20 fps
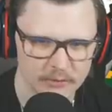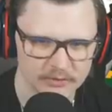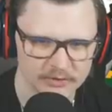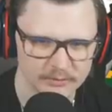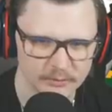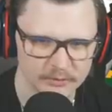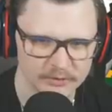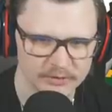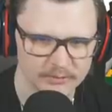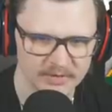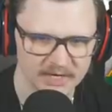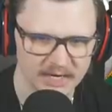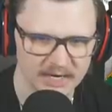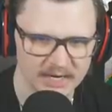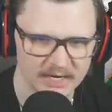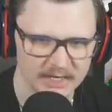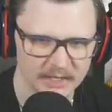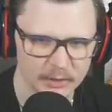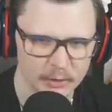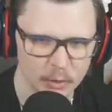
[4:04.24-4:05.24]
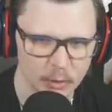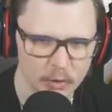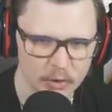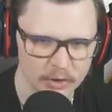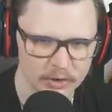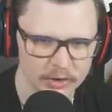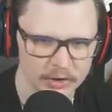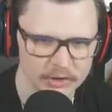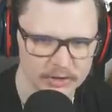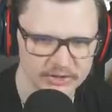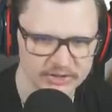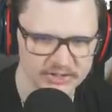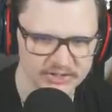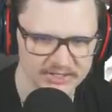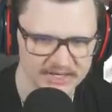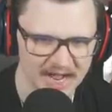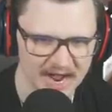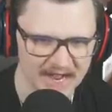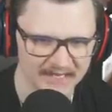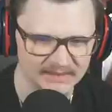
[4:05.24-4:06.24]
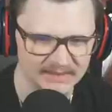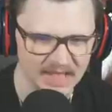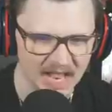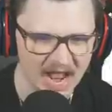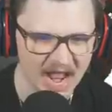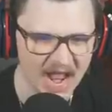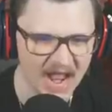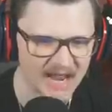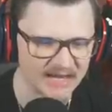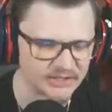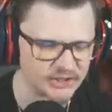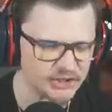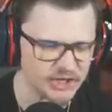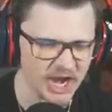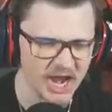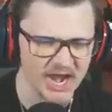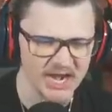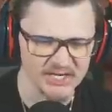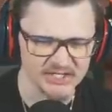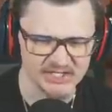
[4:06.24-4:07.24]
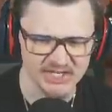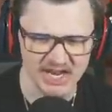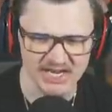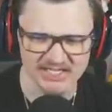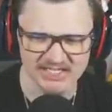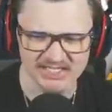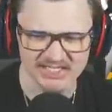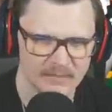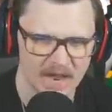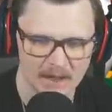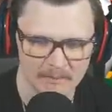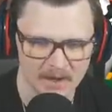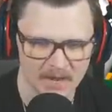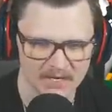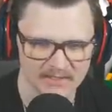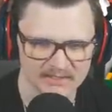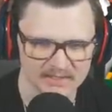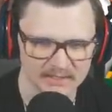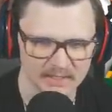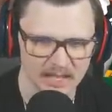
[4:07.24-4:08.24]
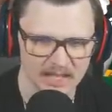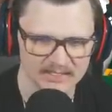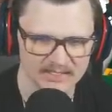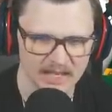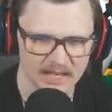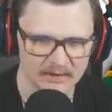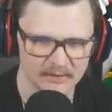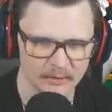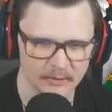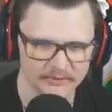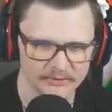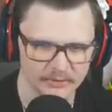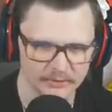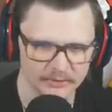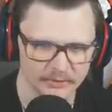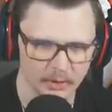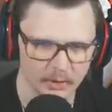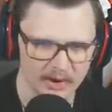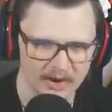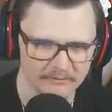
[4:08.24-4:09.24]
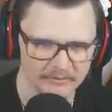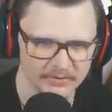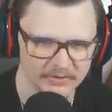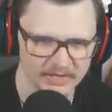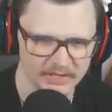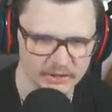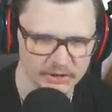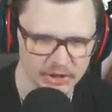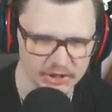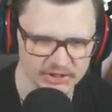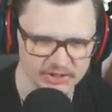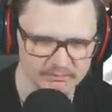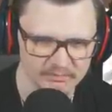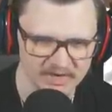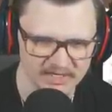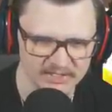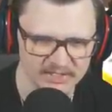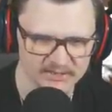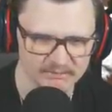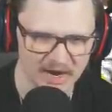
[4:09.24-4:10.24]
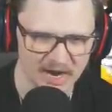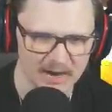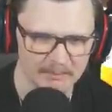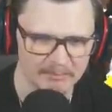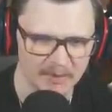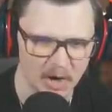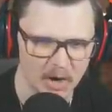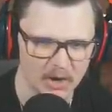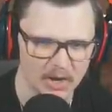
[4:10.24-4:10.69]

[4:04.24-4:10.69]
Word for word: we're supposed to be hitting corners. Not that. Jesus. I'm honestly lost. I don't know what to throw. Everything just misses by a ball